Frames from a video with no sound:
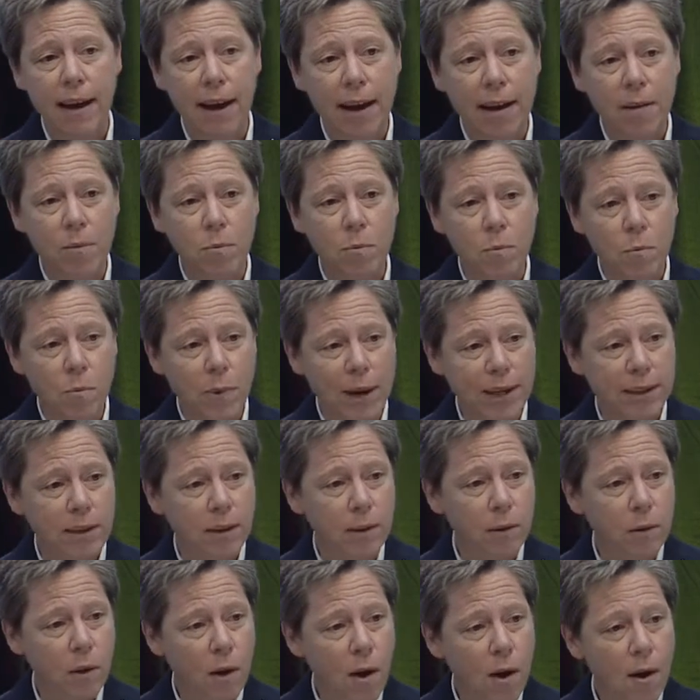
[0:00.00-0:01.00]
I went
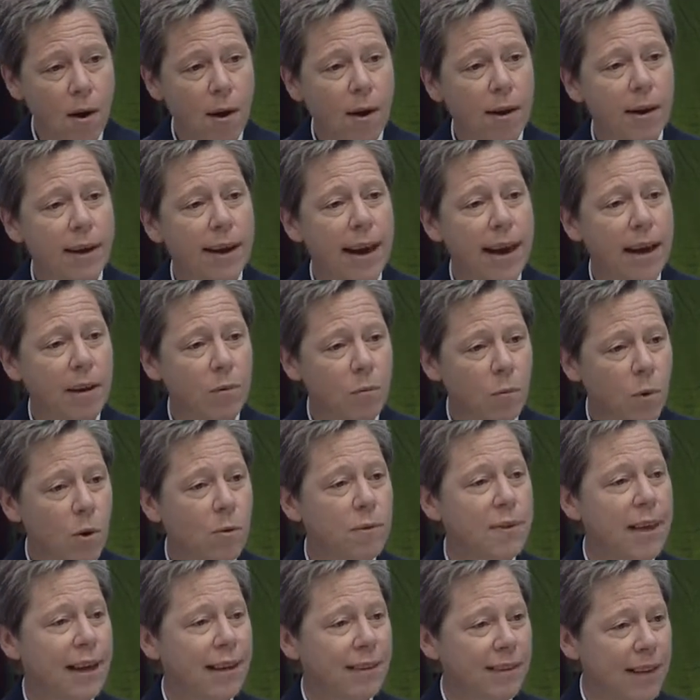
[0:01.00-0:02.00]
along and
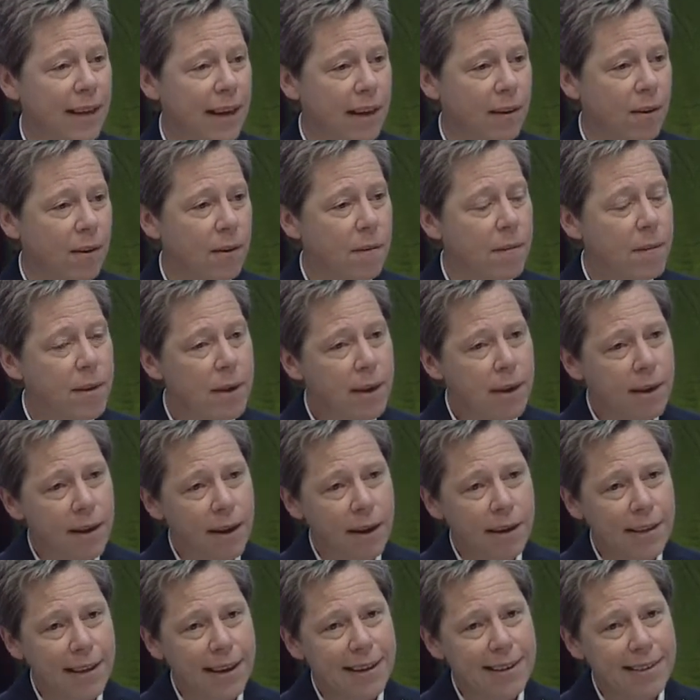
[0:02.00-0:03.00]
wrote that letter.
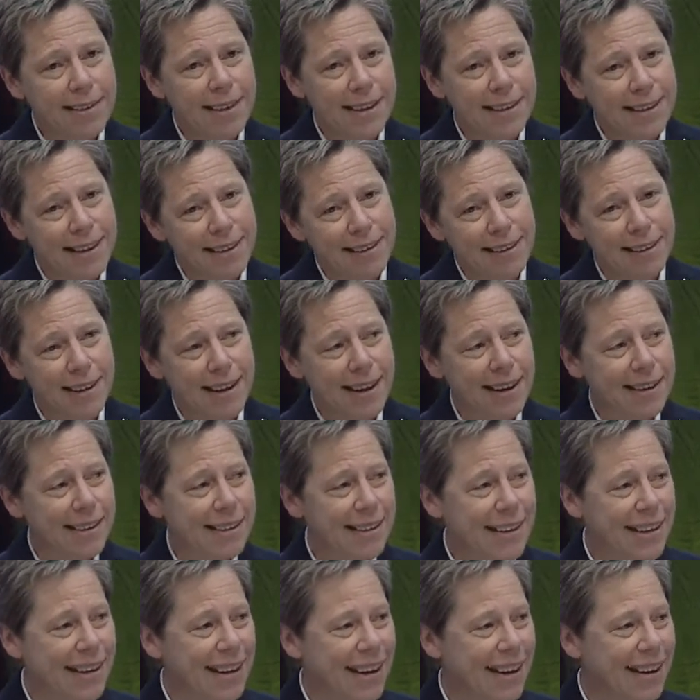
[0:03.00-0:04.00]
They didn't kick
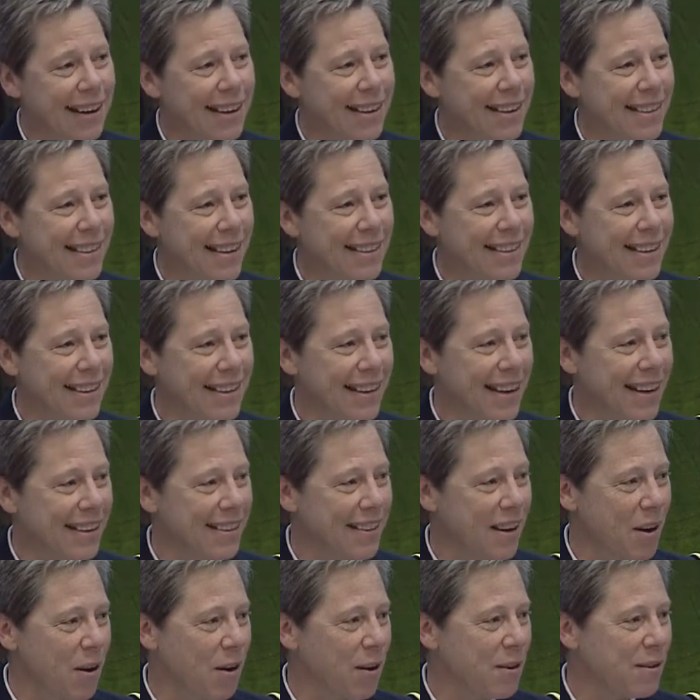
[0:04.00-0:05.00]
the
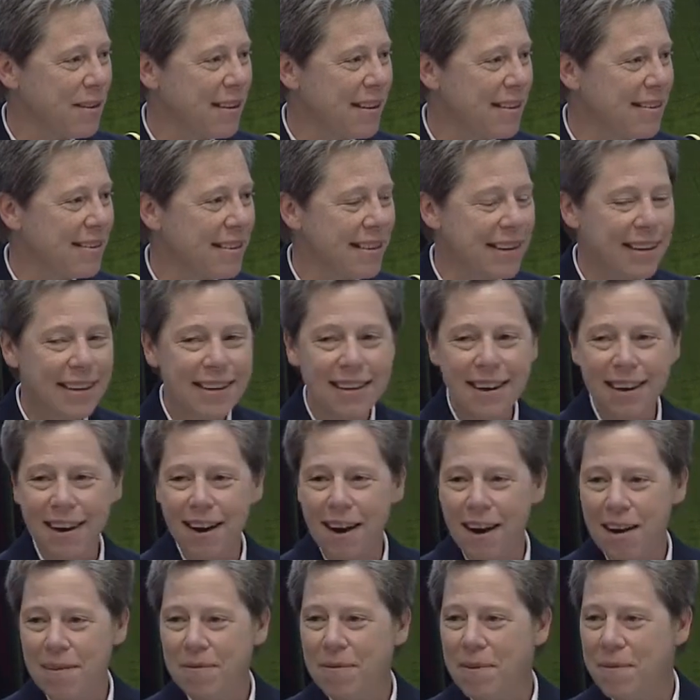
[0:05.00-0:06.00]
ROTC
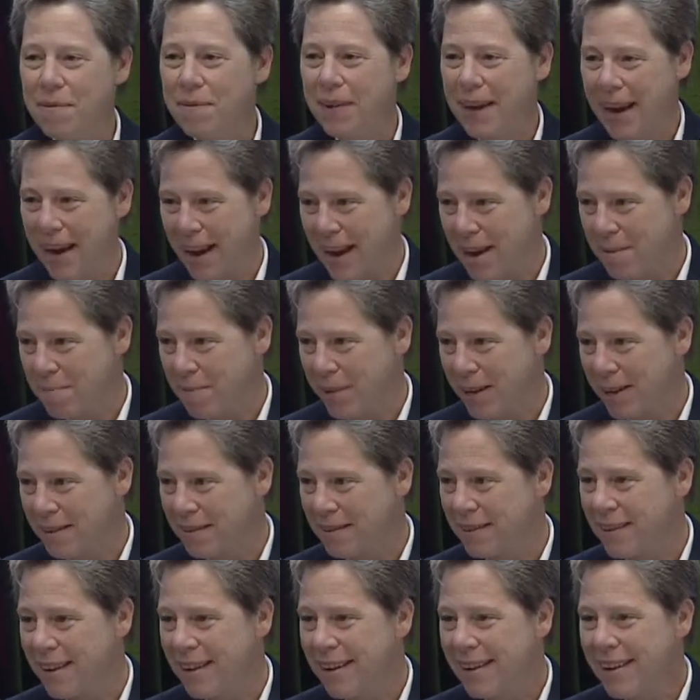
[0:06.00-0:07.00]
off of
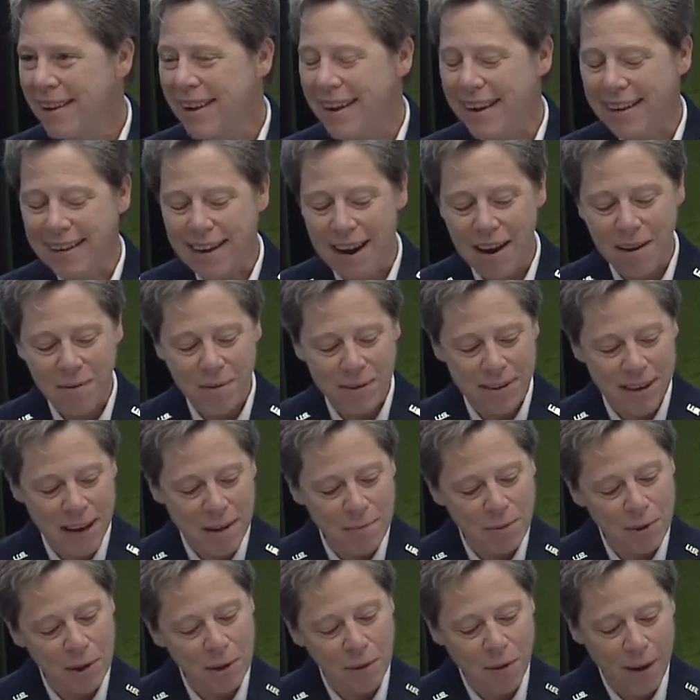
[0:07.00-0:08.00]
campus, and I was
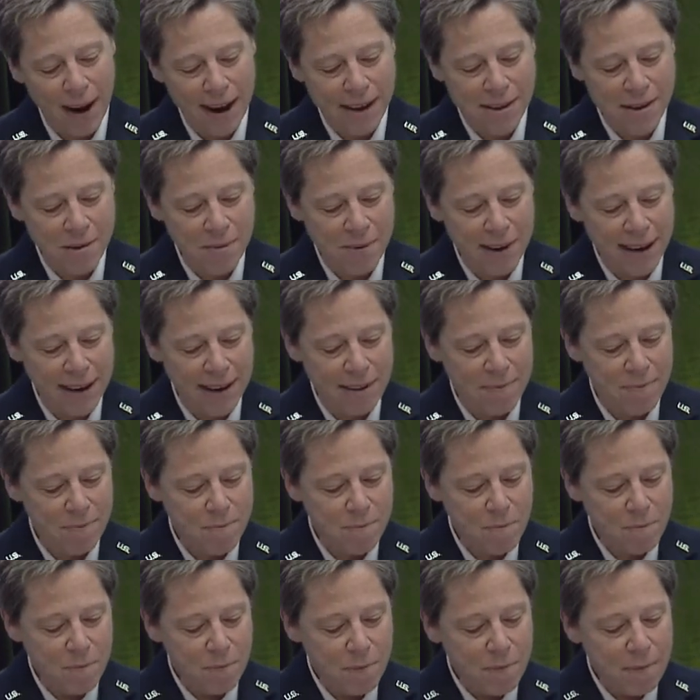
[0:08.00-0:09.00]
able to graduate.
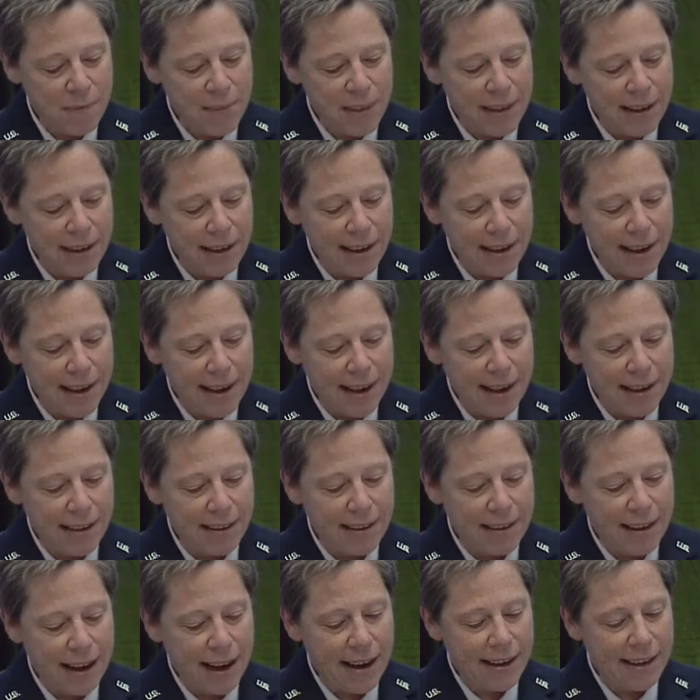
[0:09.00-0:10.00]

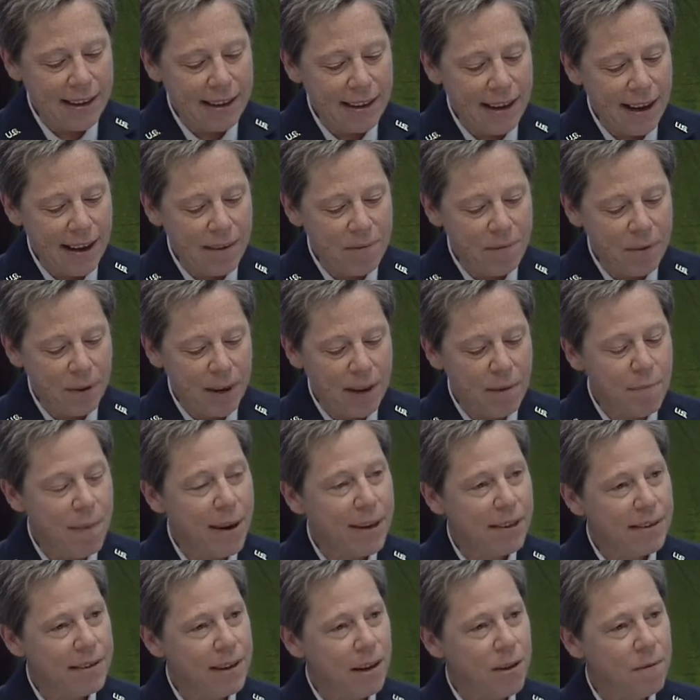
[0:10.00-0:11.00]
And I forgive
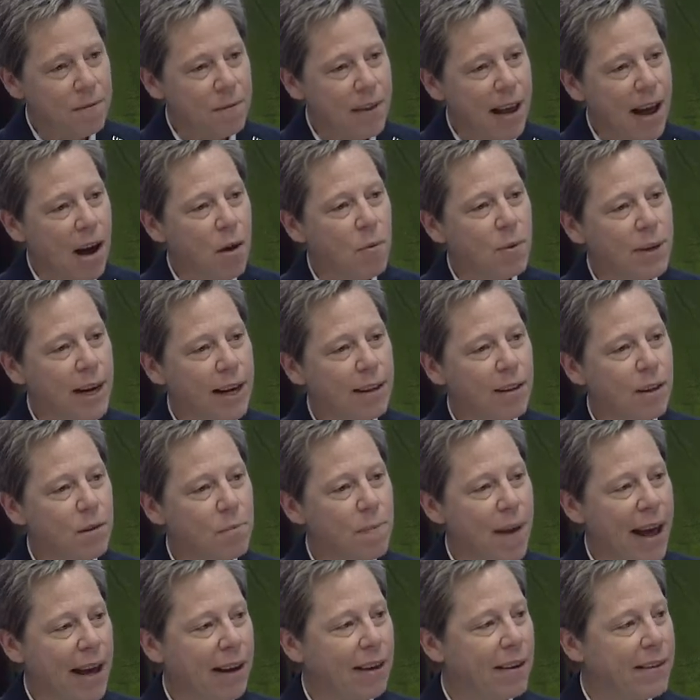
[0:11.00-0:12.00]
myself now when I look
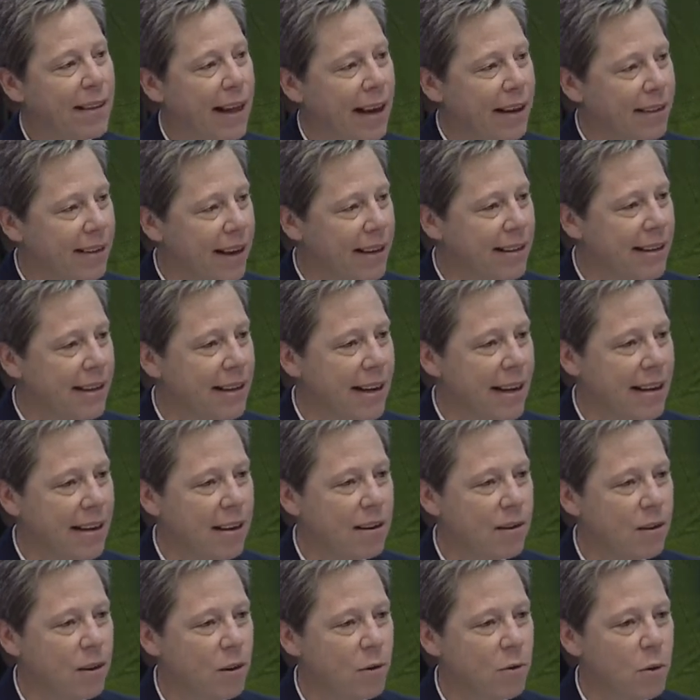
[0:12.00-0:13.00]
back on that,
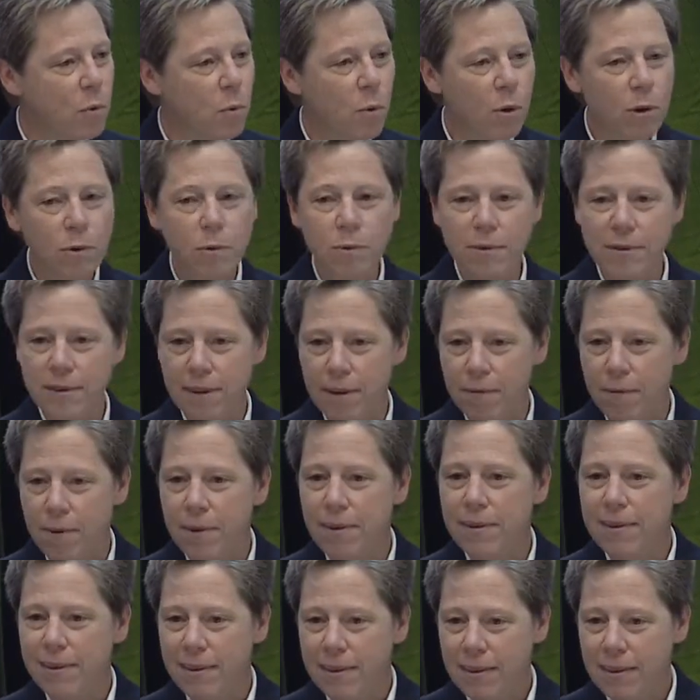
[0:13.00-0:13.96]
1982. The world was different.